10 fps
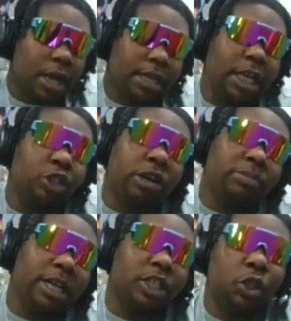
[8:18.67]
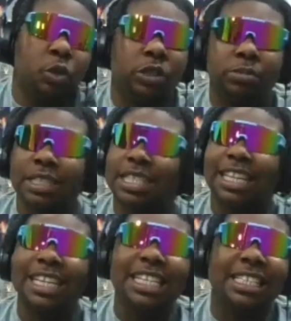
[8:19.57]
they strapped their shoes up just a
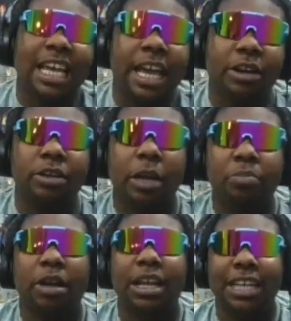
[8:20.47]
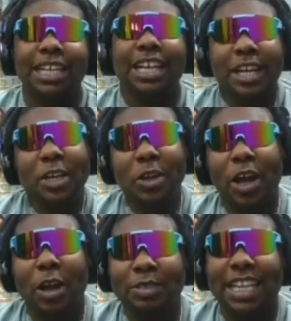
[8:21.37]
little tighter. They probably, you know
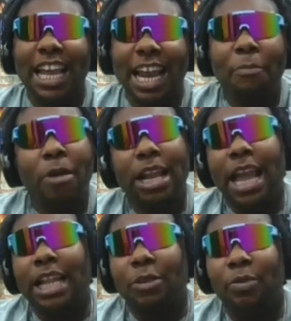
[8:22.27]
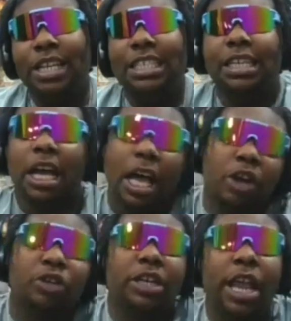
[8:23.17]
what I'm saying? They probably had to really
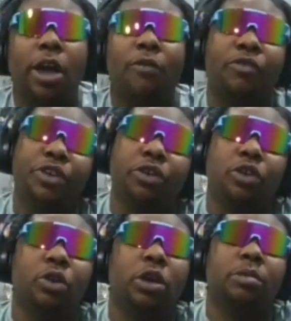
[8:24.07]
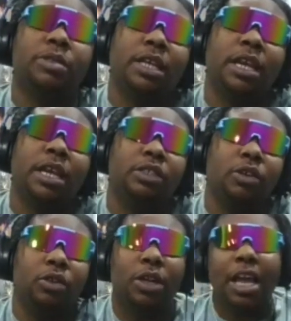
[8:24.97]
hunker down for you. You know what I'm saying?
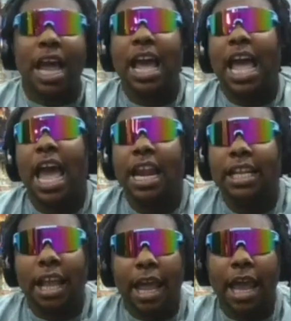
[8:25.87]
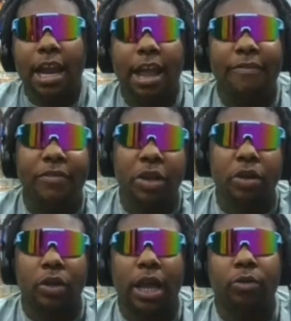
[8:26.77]
So how, how did that how did that
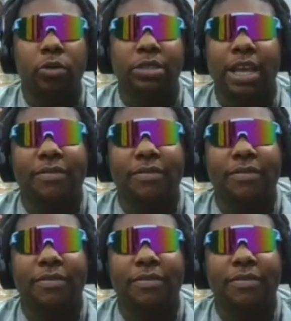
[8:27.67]
feel? Like what was that